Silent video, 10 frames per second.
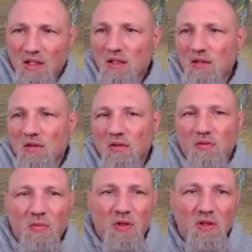doesn't
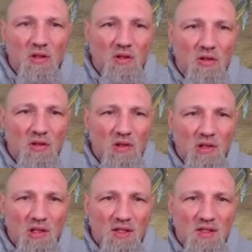look familiar.
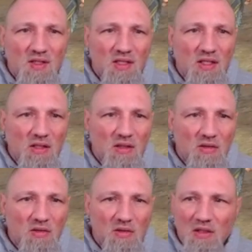Let's
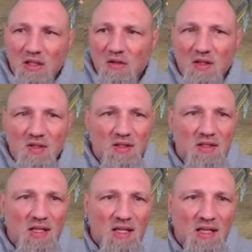see, decrease
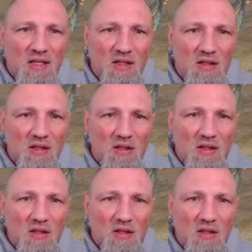attack.